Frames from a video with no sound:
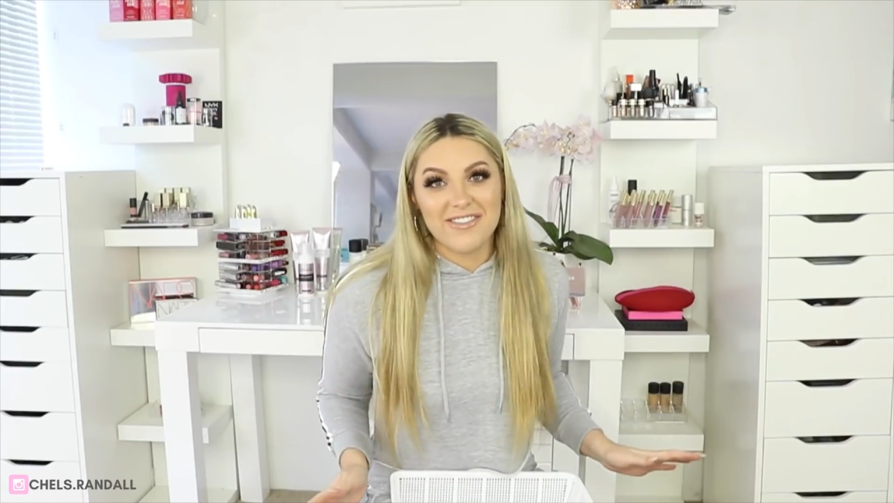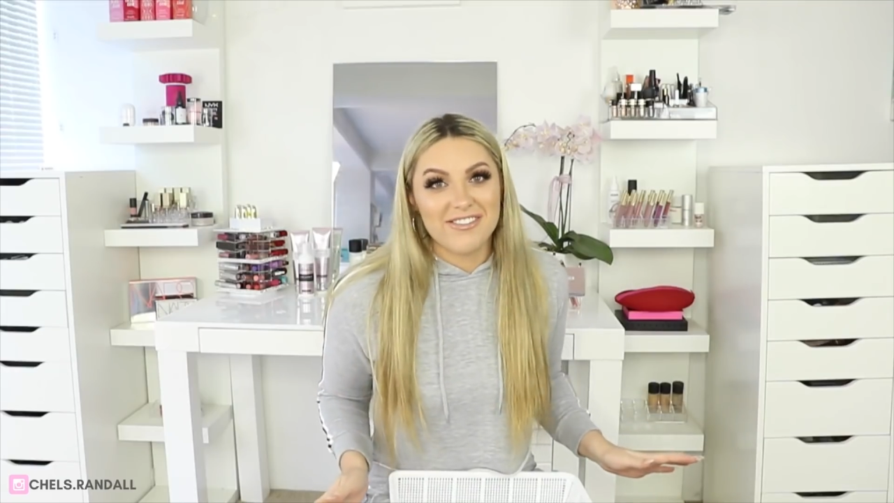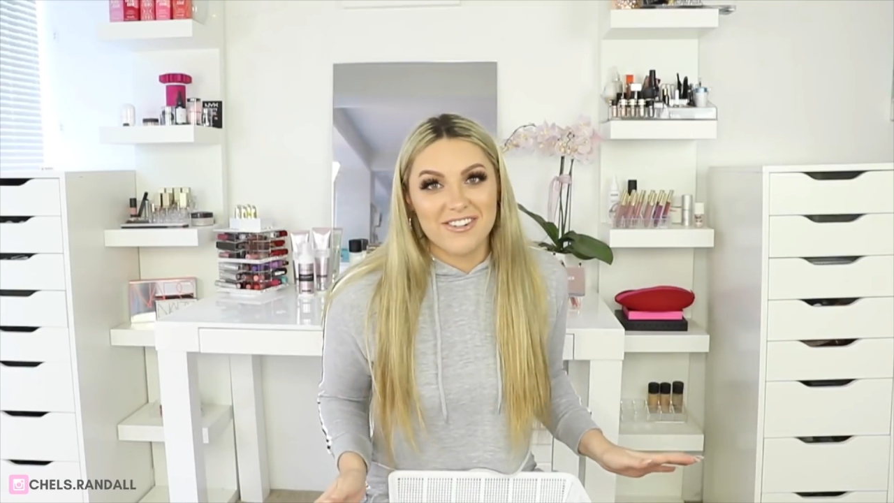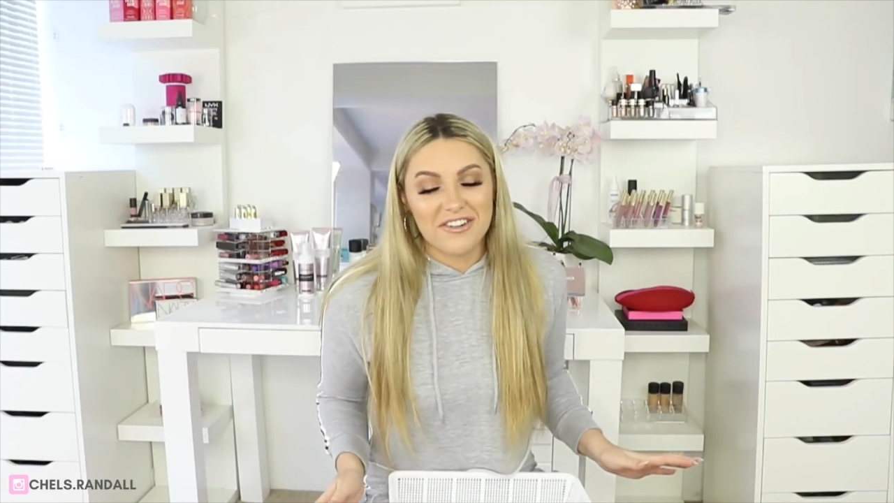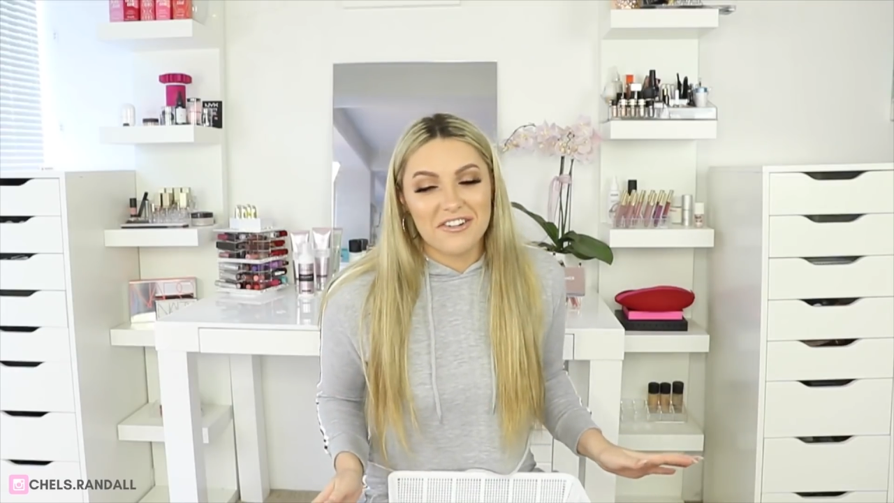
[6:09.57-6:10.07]
you
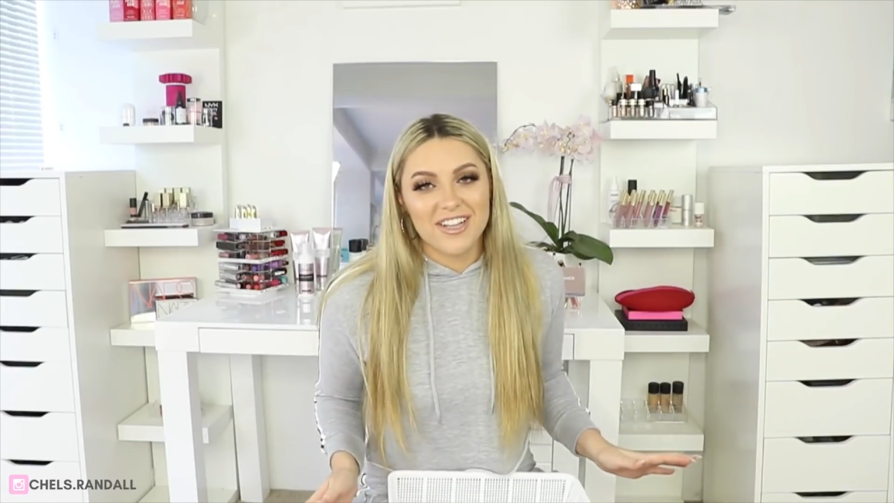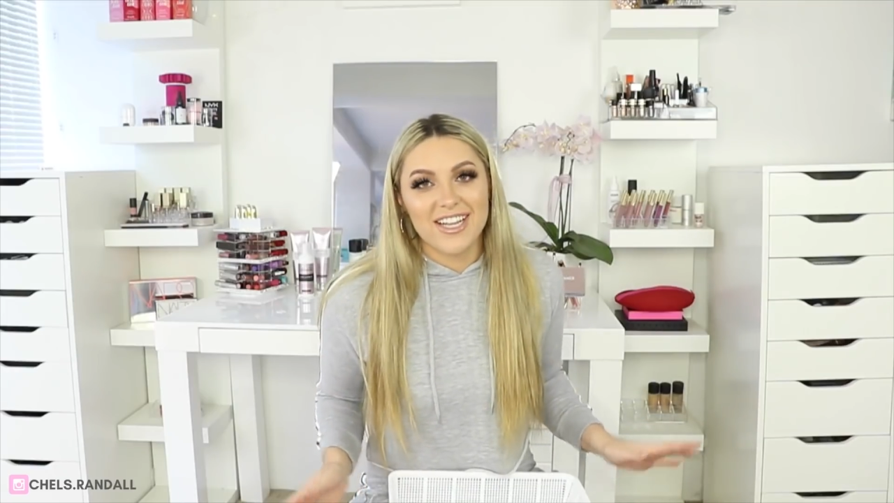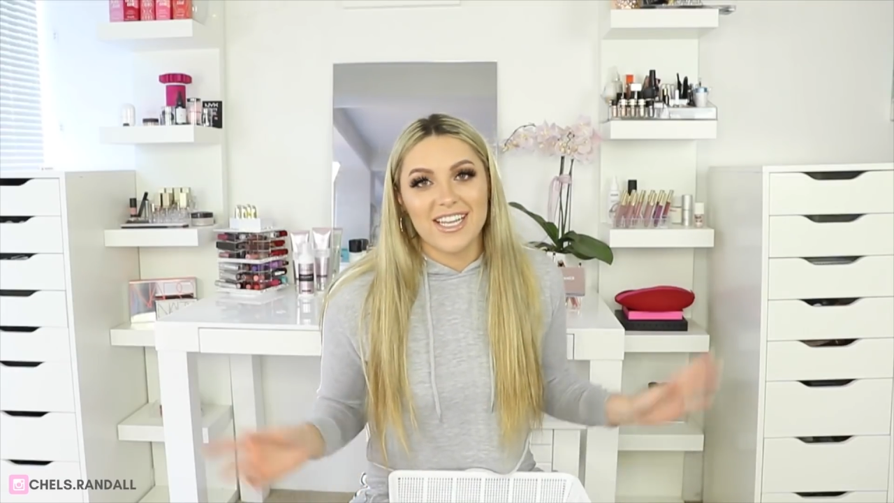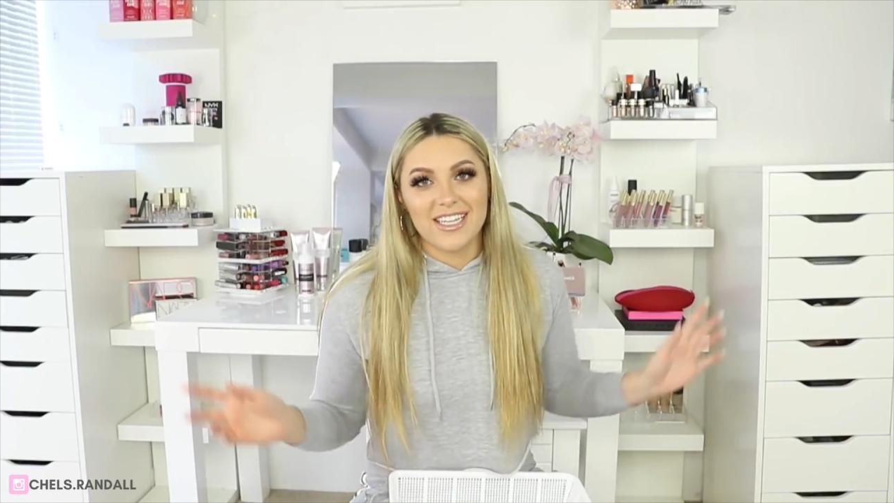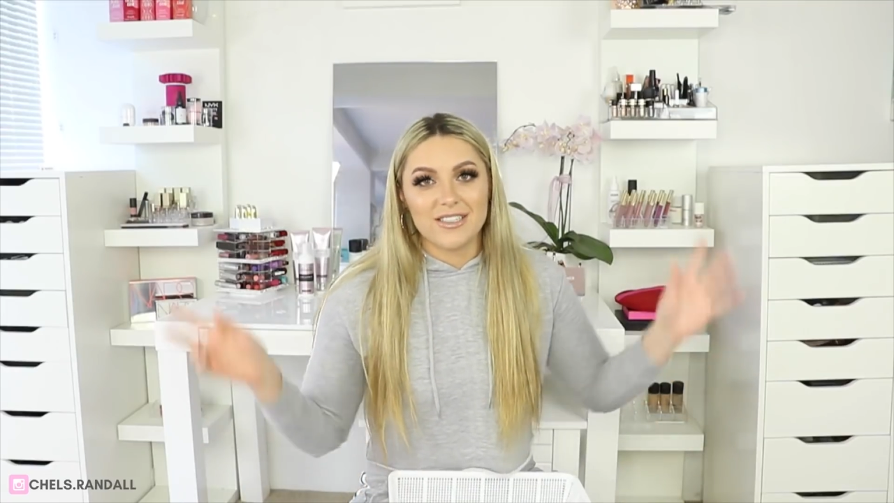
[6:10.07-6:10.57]
want to call
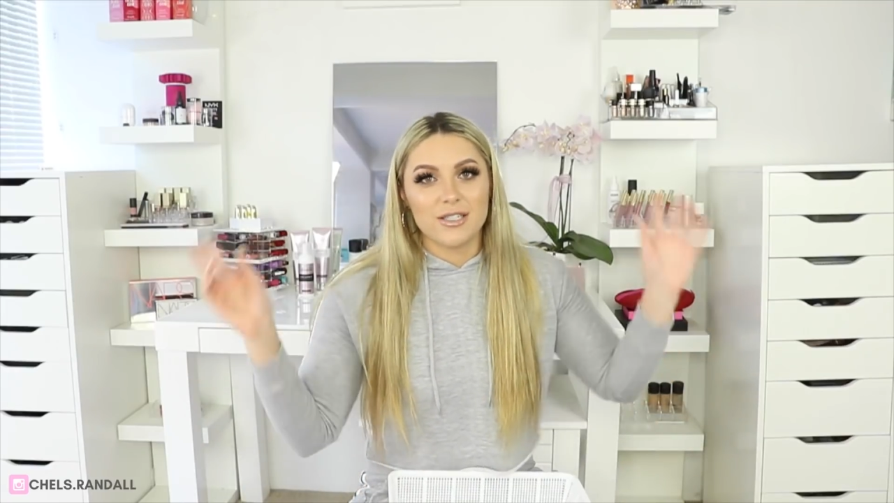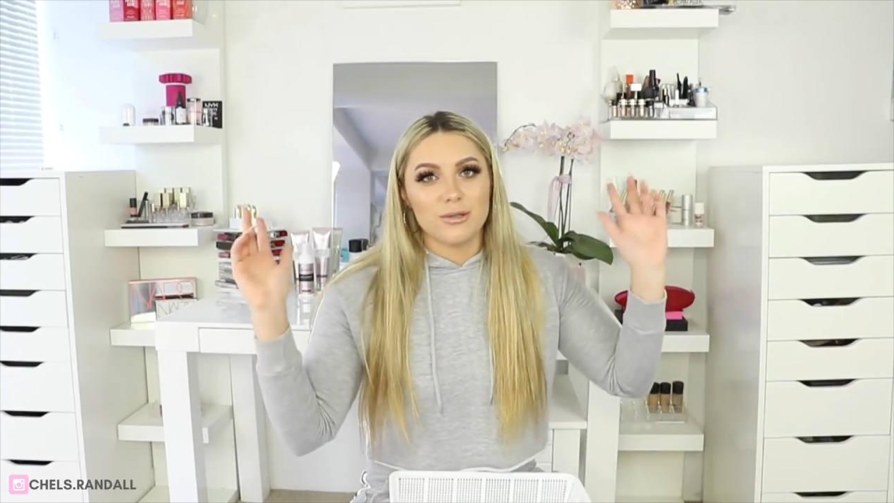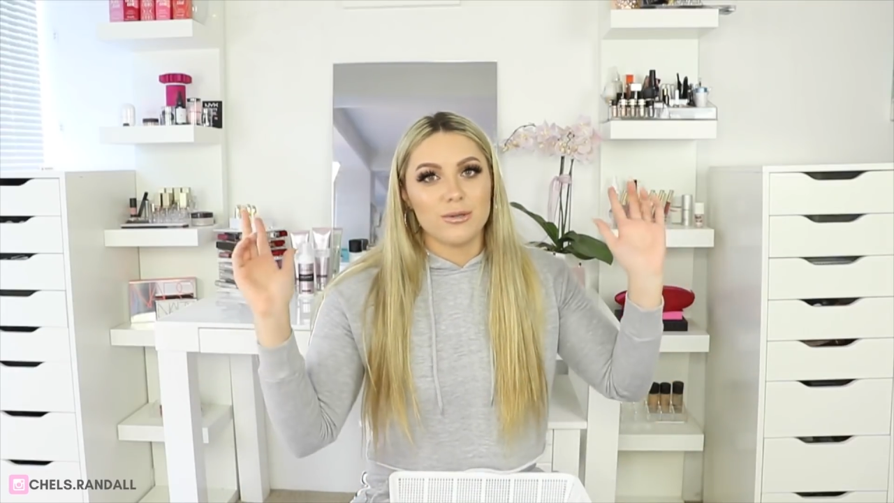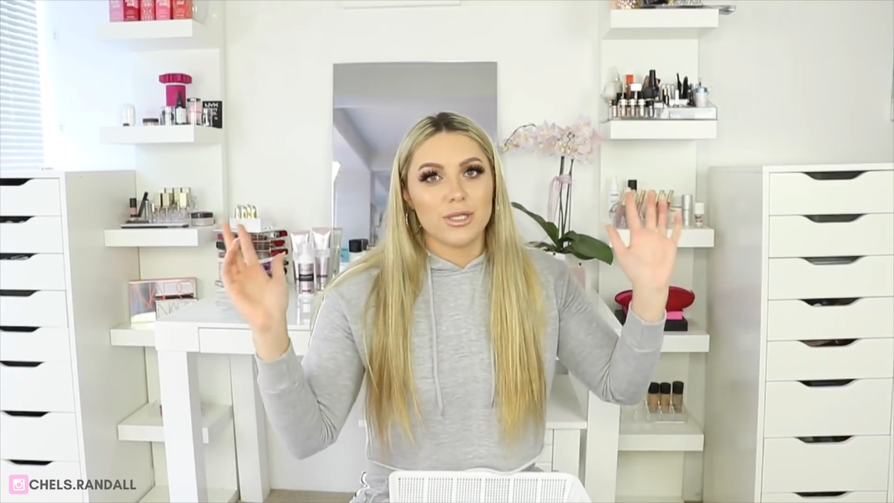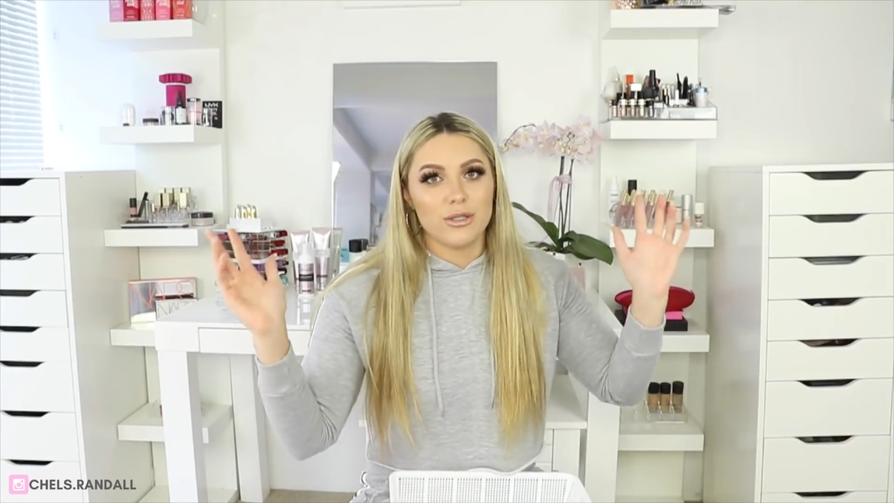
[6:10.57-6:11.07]
it into